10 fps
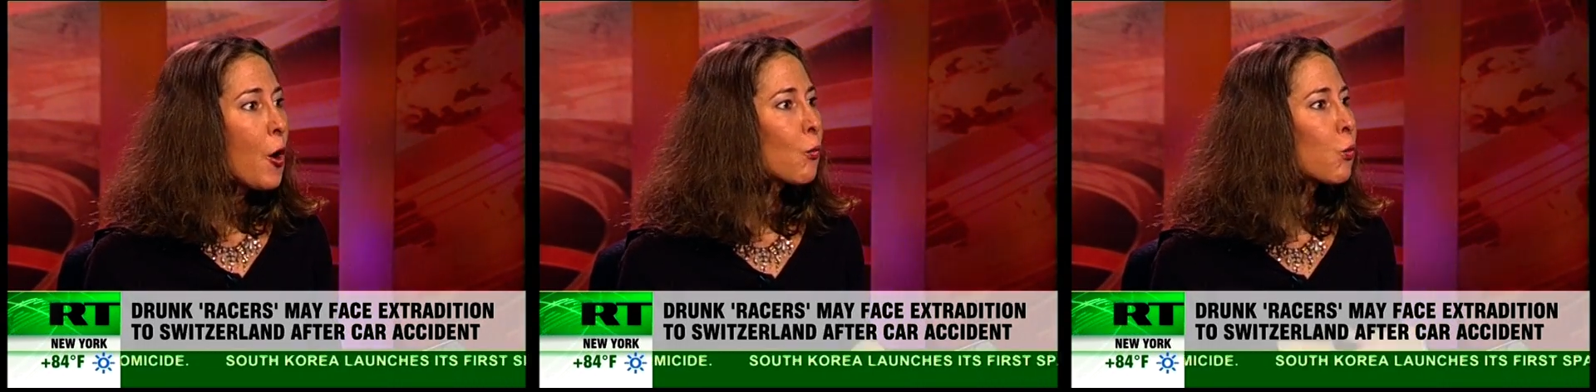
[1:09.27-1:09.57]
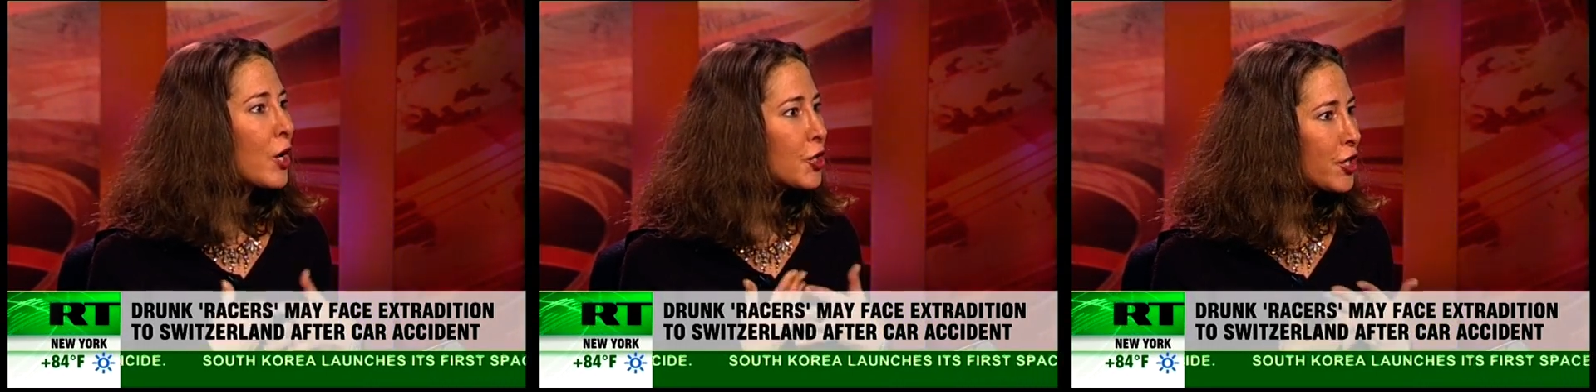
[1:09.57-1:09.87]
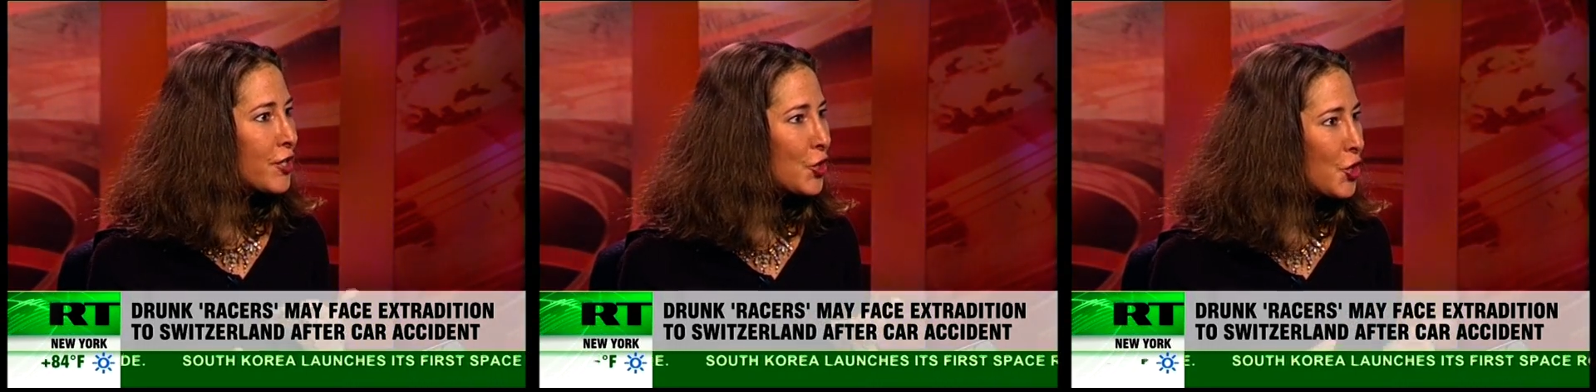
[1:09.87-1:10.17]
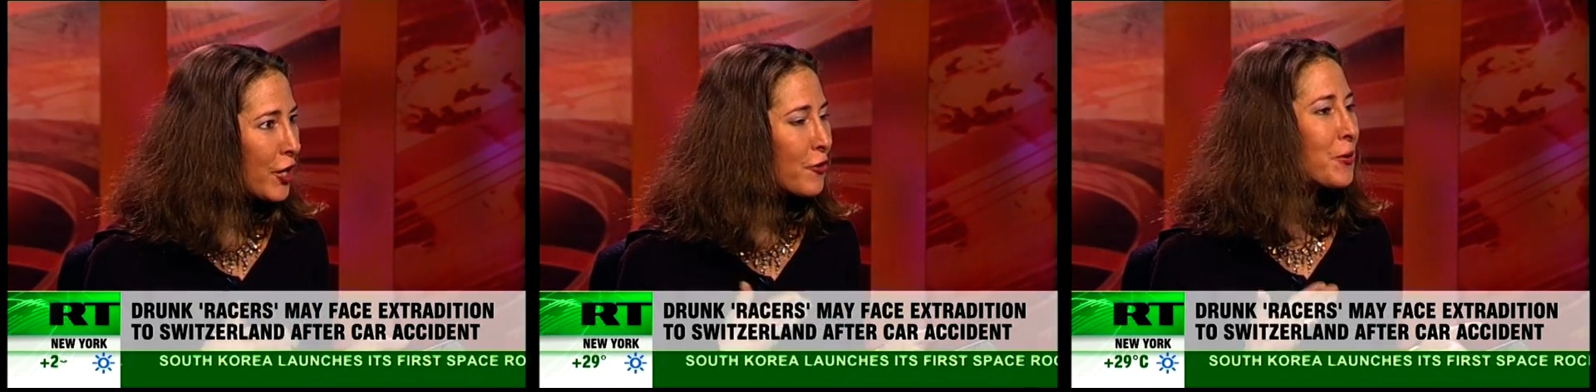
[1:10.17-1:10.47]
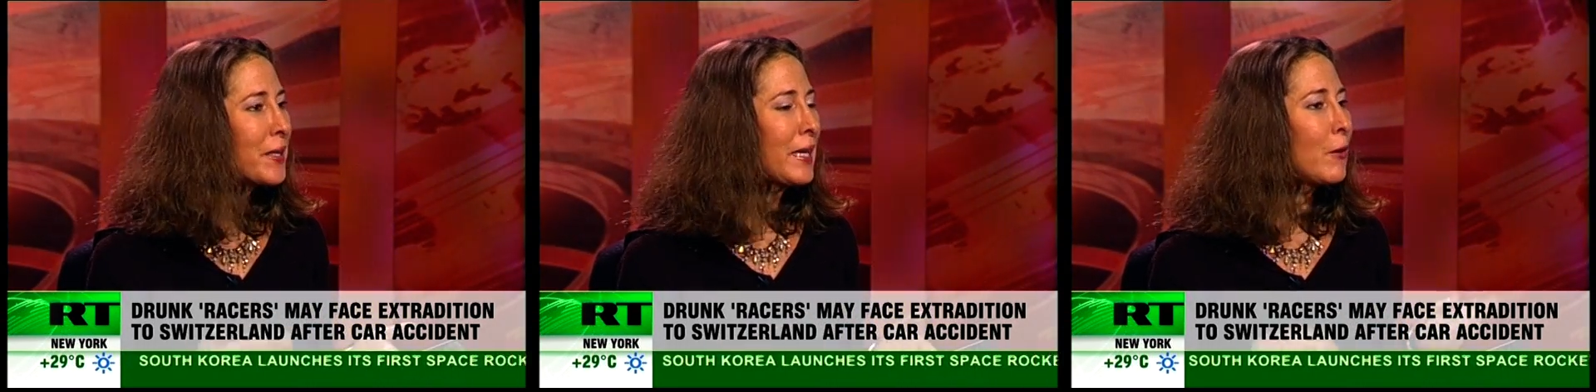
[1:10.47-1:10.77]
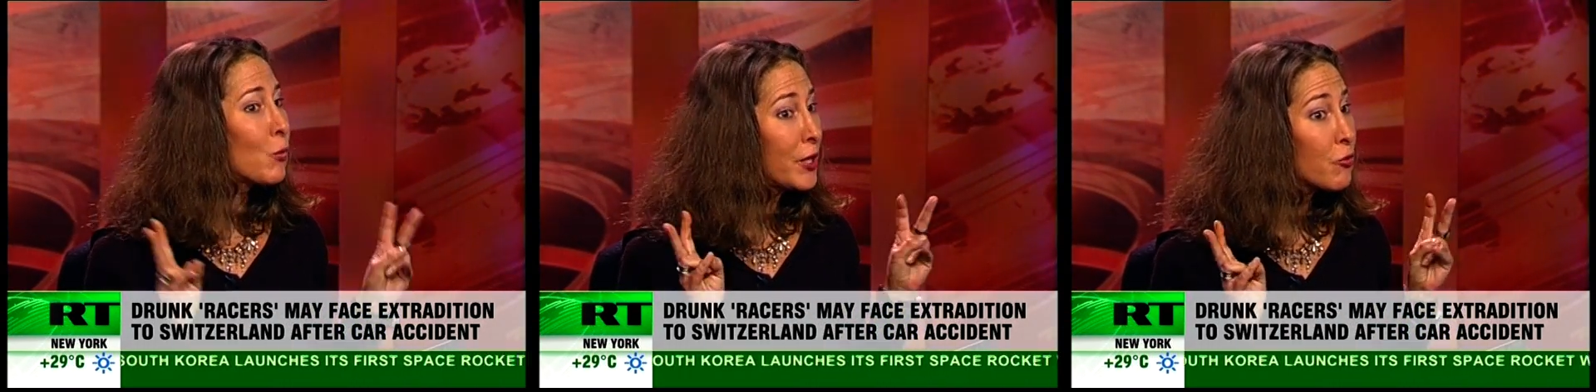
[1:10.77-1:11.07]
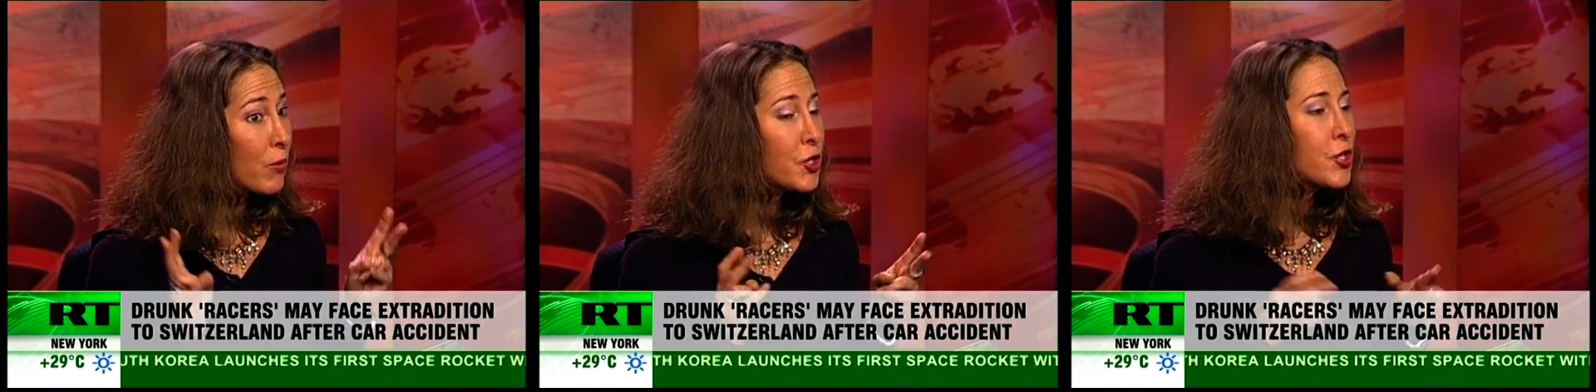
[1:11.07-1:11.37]
Russians generally,
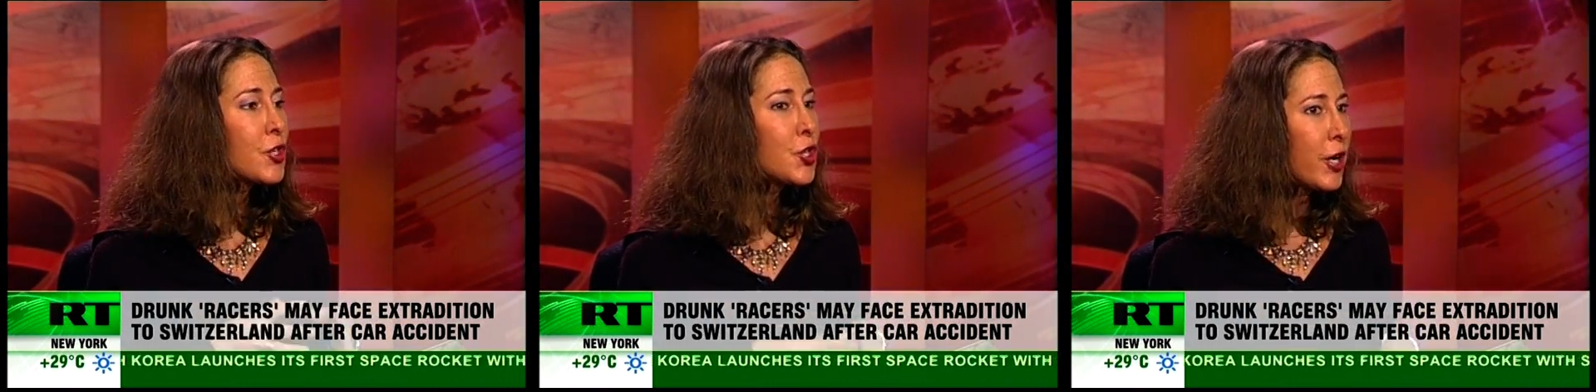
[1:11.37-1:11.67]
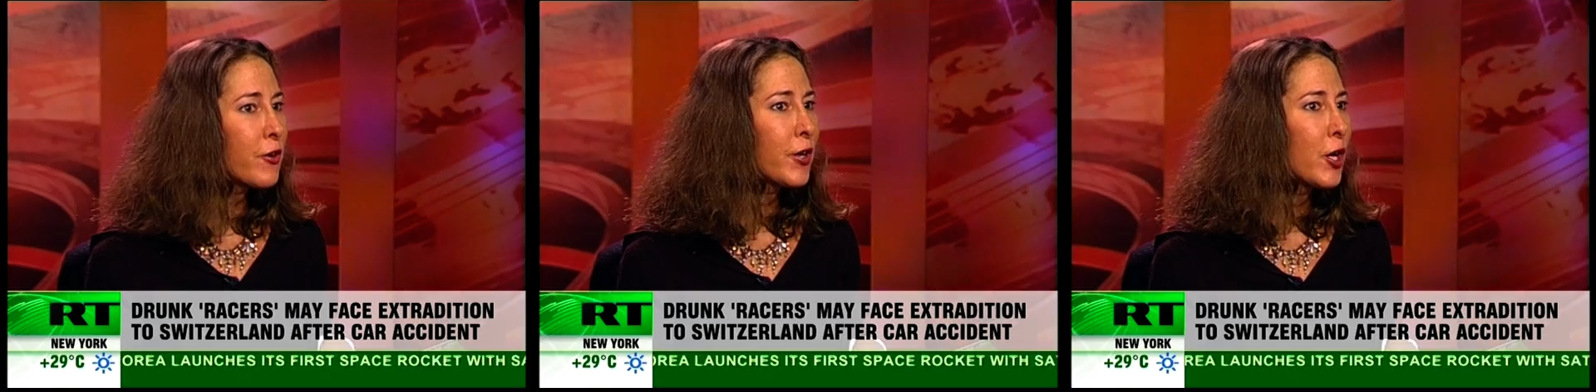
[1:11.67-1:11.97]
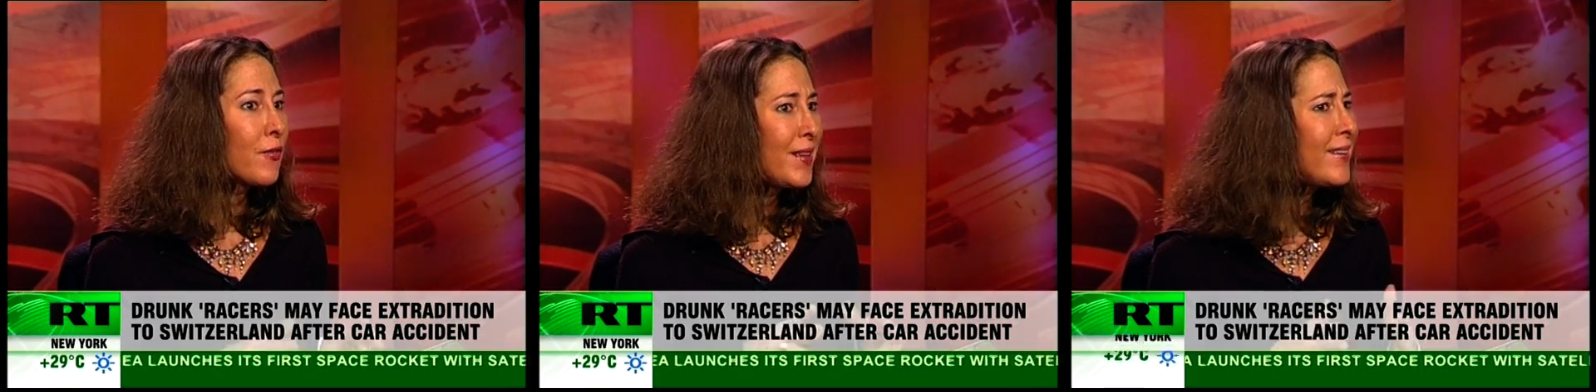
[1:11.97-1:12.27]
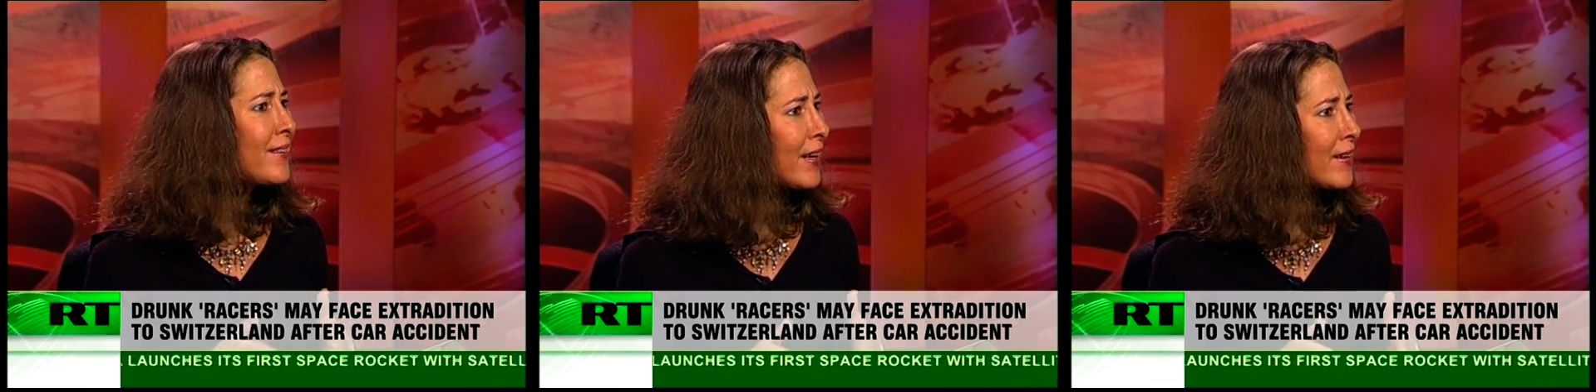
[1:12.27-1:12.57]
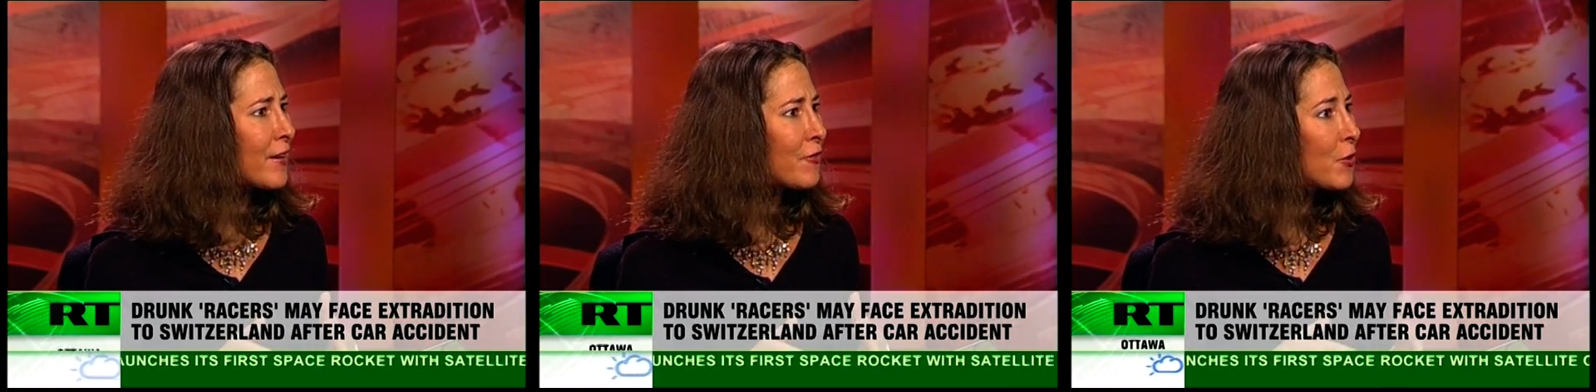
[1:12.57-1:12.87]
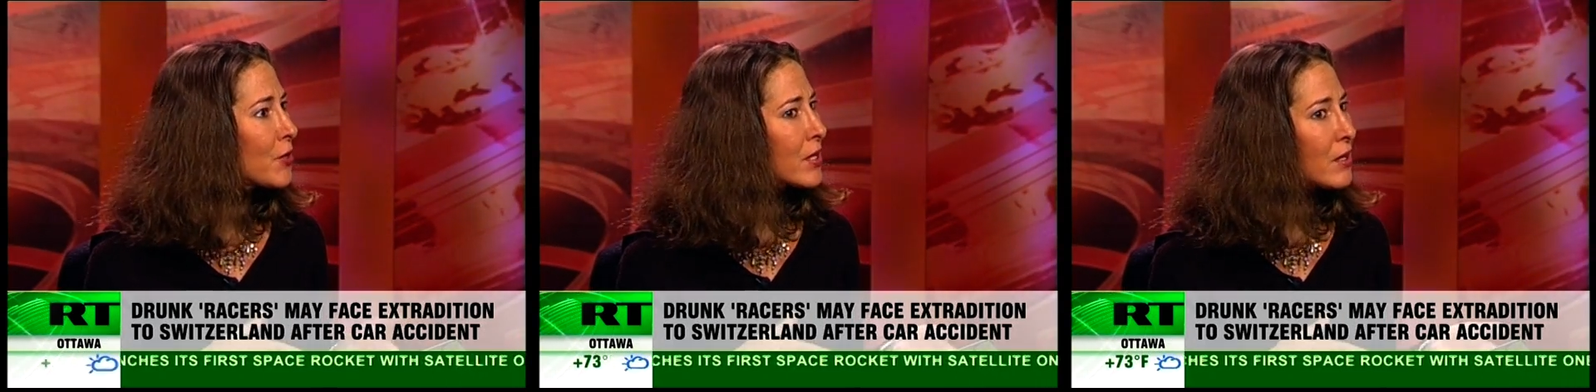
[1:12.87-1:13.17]
rich Russians generally, these days I've noticed in